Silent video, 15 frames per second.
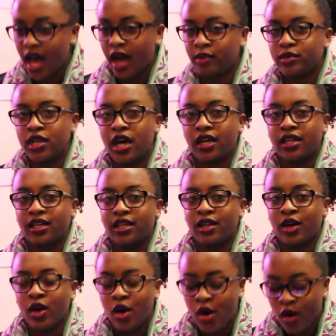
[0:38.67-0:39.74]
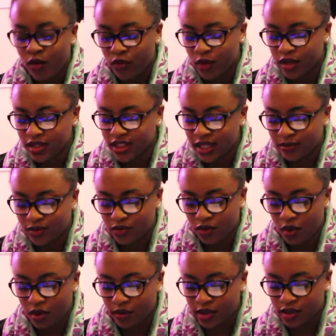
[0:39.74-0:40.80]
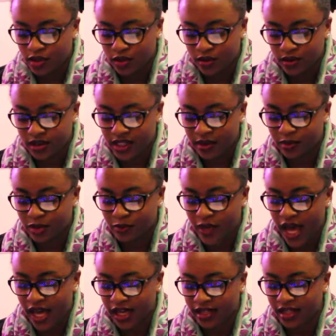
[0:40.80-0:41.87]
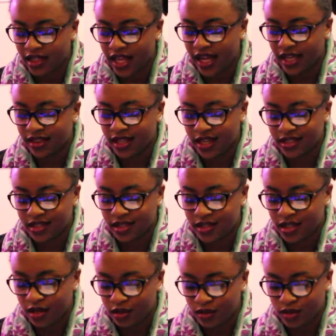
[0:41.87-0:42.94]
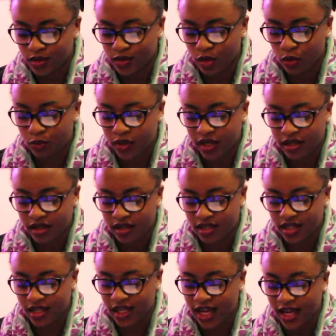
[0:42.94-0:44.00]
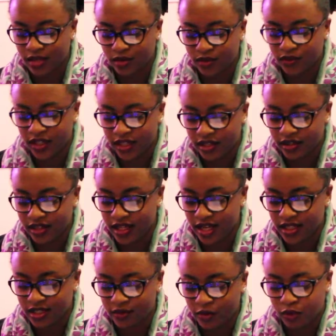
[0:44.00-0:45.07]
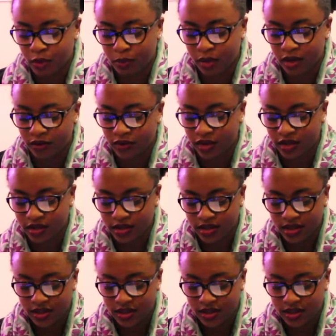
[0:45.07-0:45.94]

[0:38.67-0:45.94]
I'm talking four steps forward, two steps back, and the light at the end of the tunnel is no bigger than a candle flicker at the end of a football field.